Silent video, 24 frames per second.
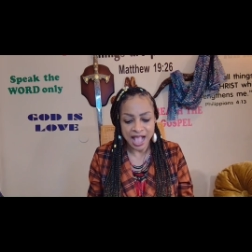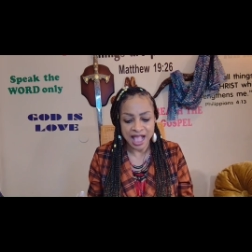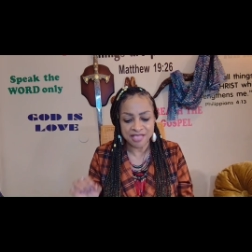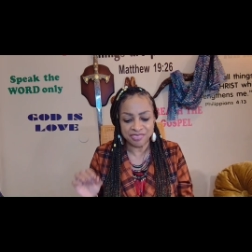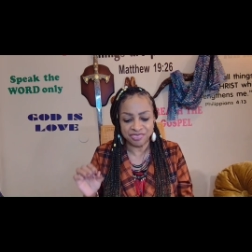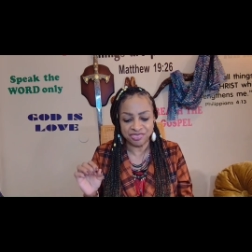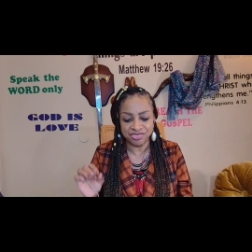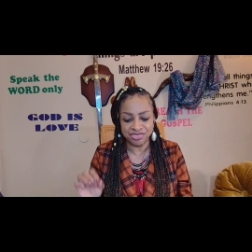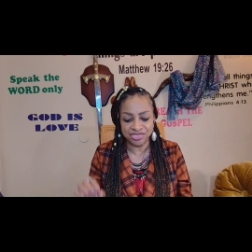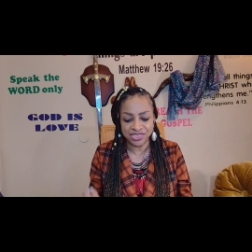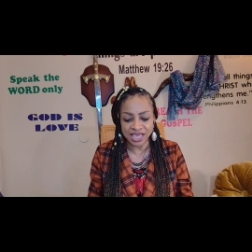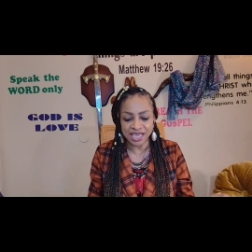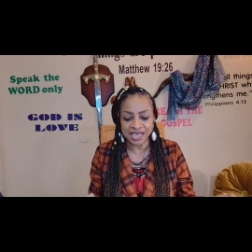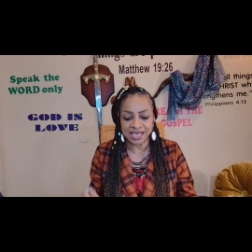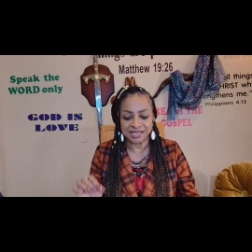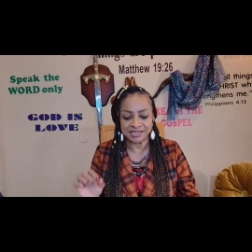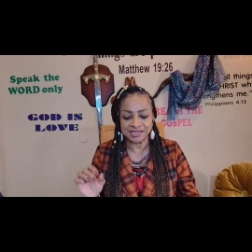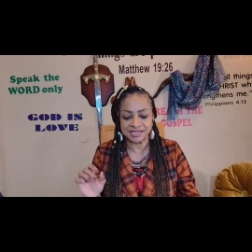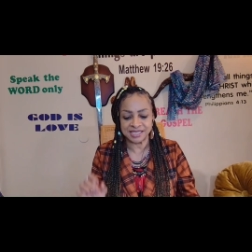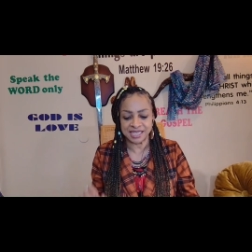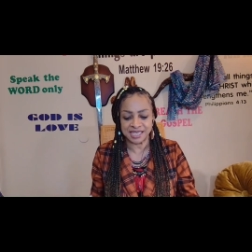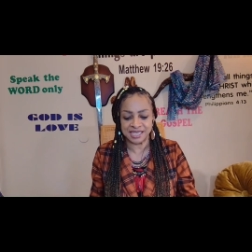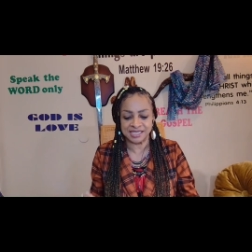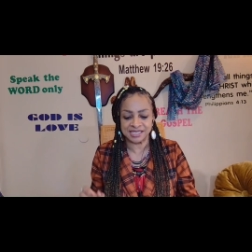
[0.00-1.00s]
and
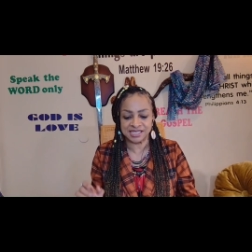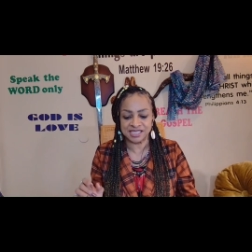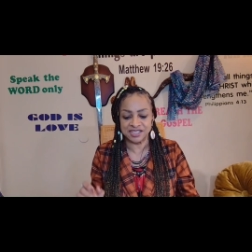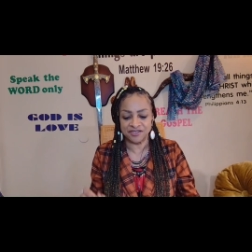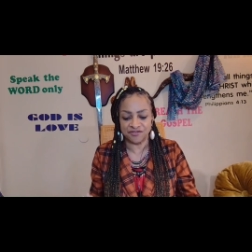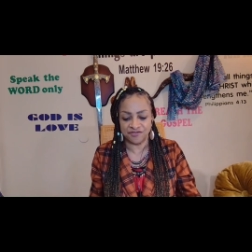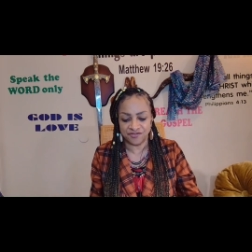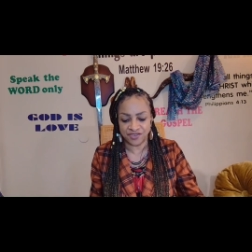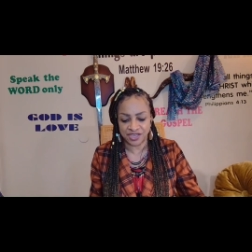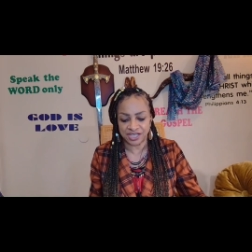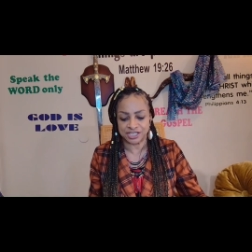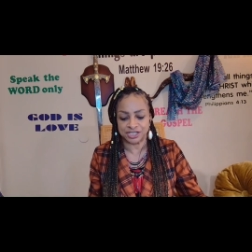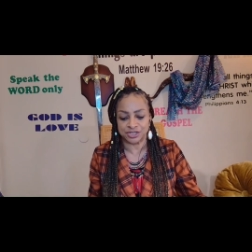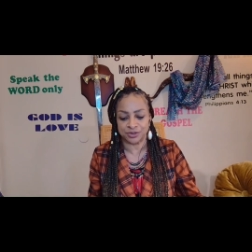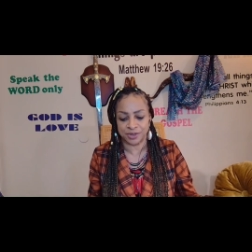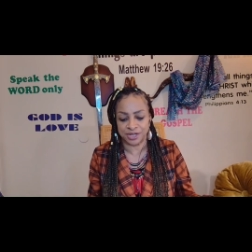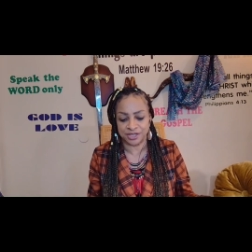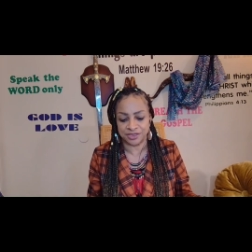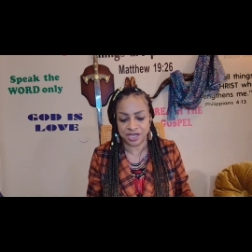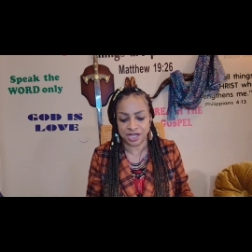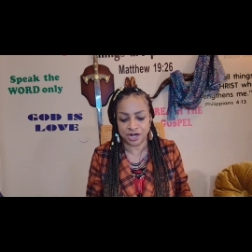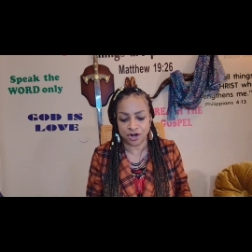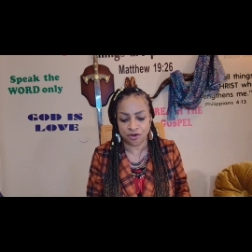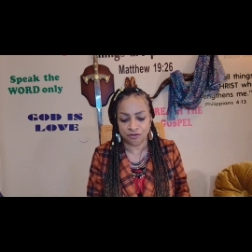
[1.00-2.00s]
this is the
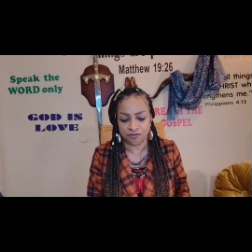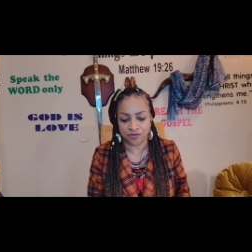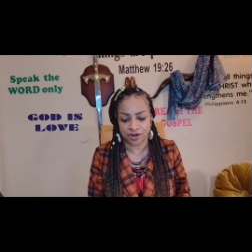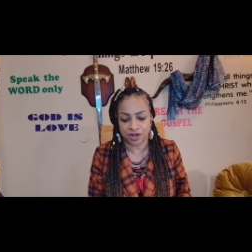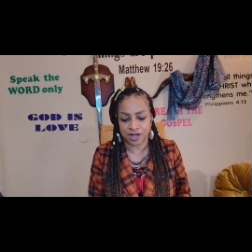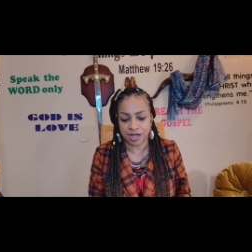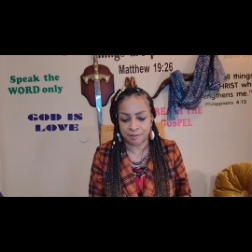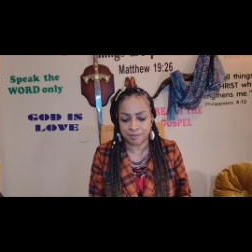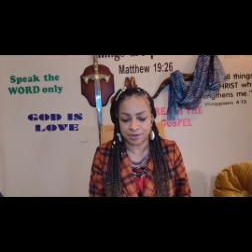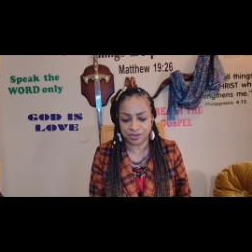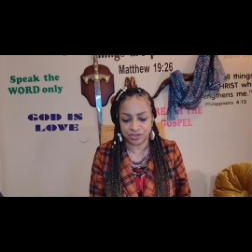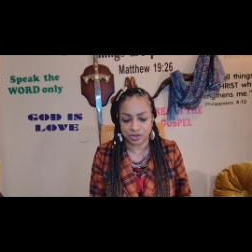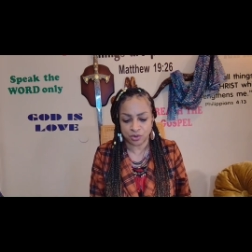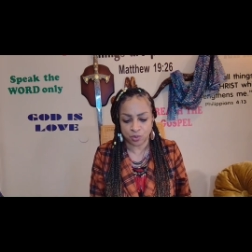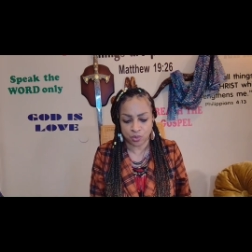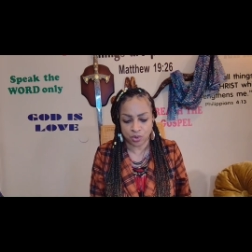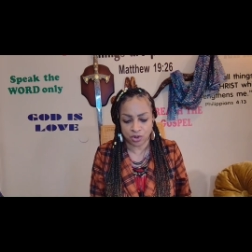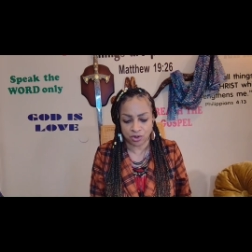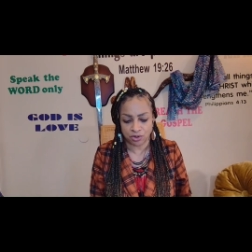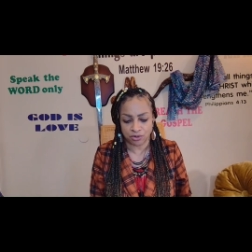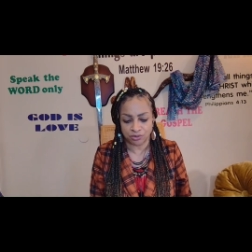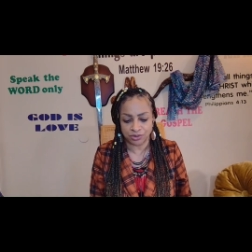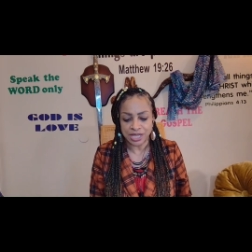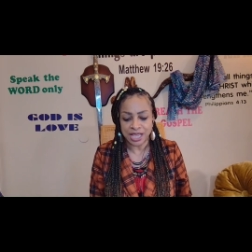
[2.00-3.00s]
victory that overcometh the
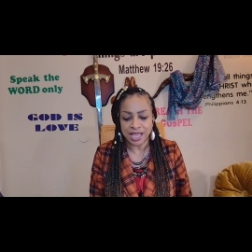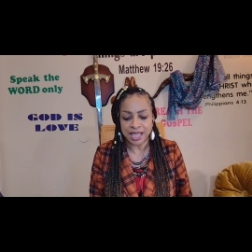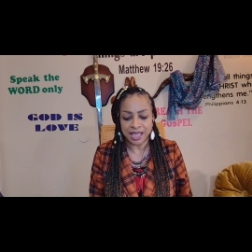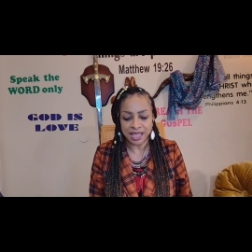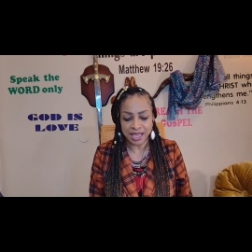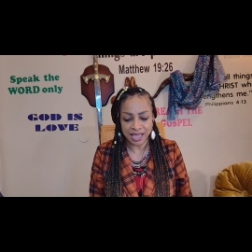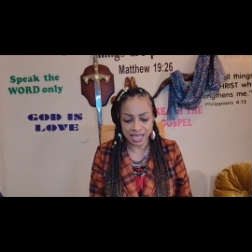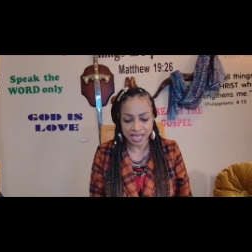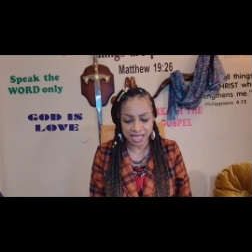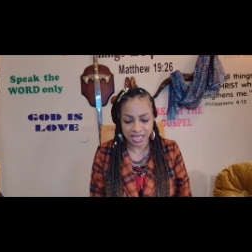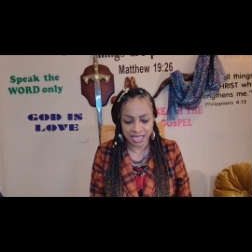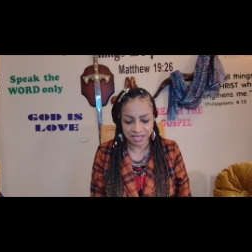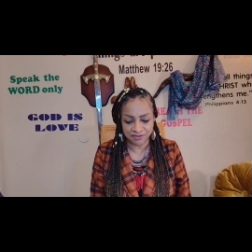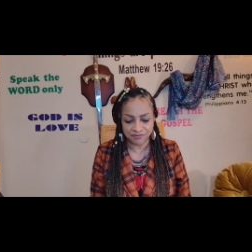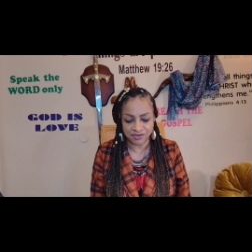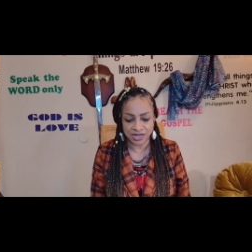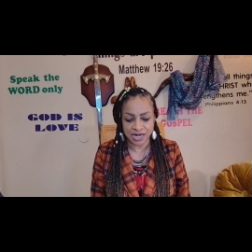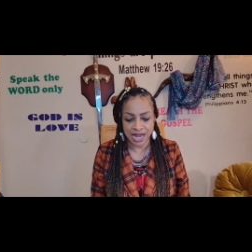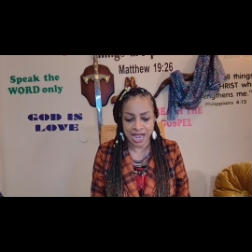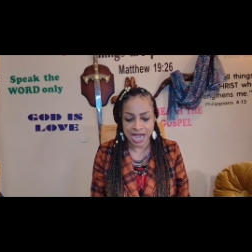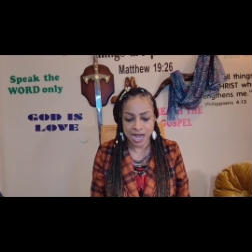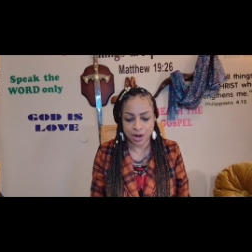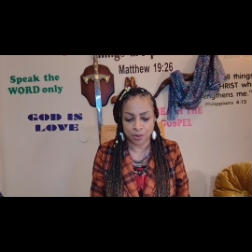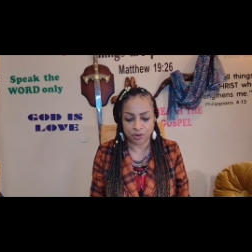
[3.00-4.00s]
world,
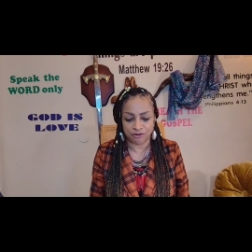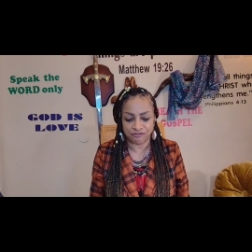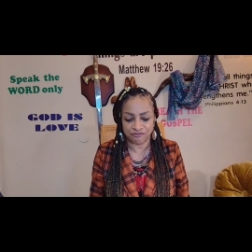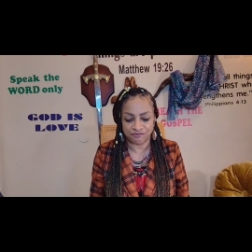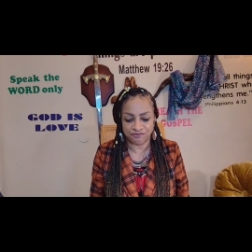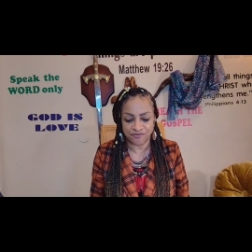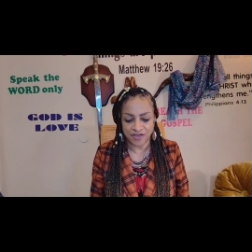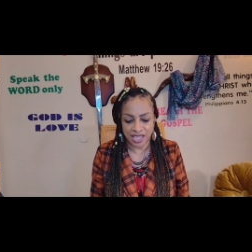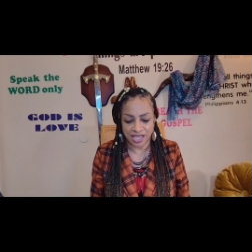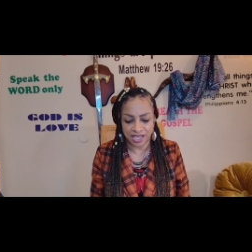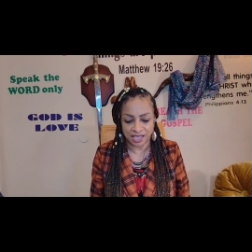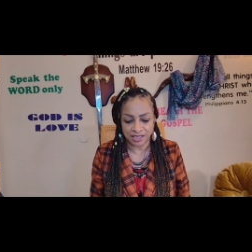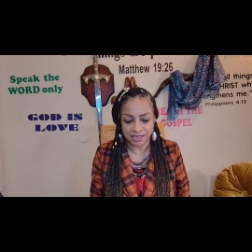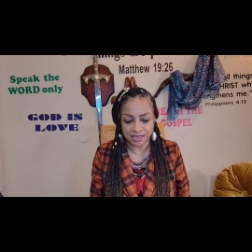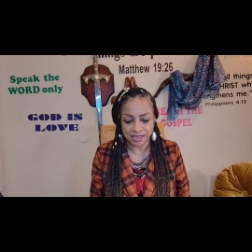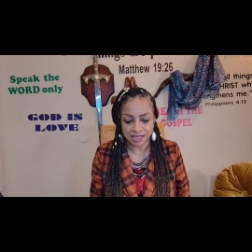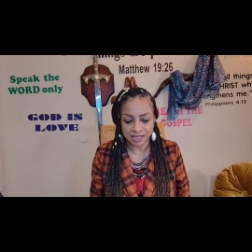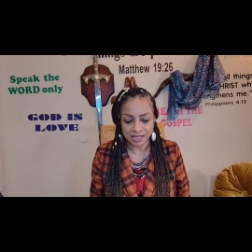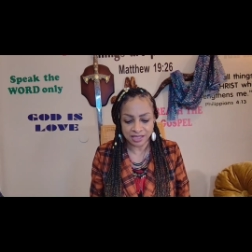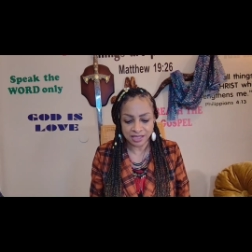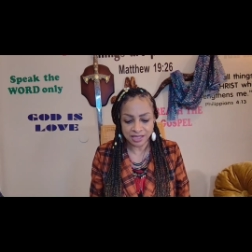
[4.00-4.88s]
even our faith.